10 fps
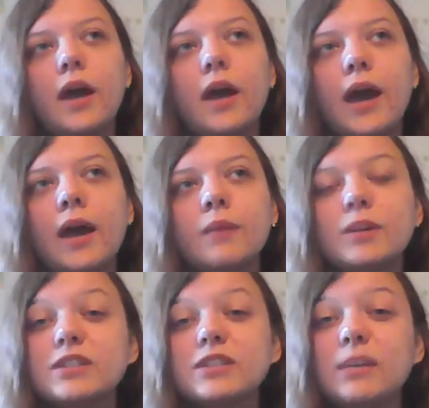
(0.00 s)
And
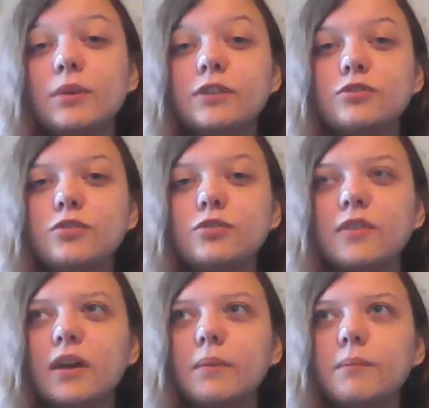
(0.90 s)
because he wanted to do
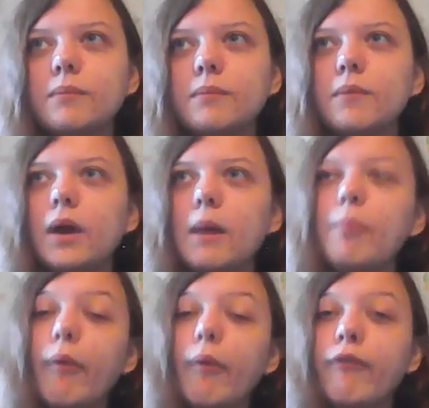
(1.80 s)
them
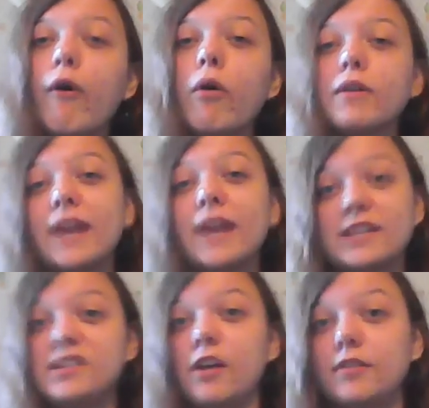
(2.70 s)
before next
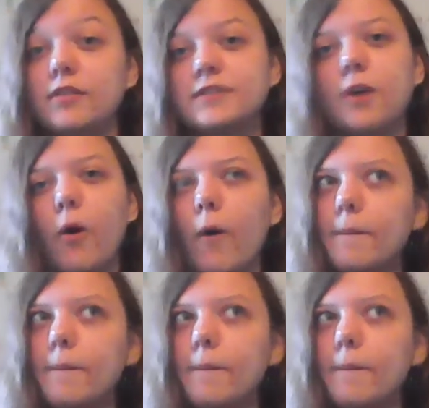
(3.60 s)
year, so.